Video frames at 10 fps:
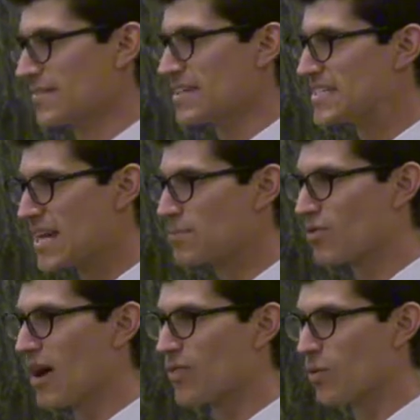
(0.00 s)
They send
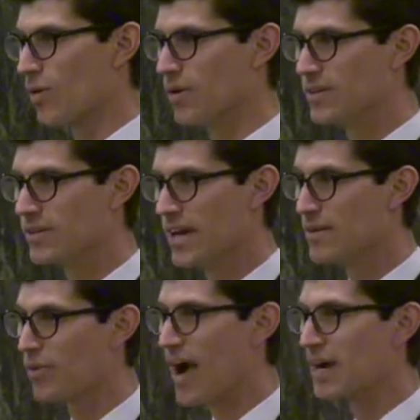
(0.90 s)
him around the world
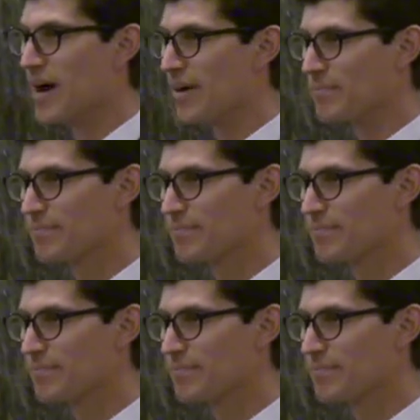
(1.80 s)
and brag about him.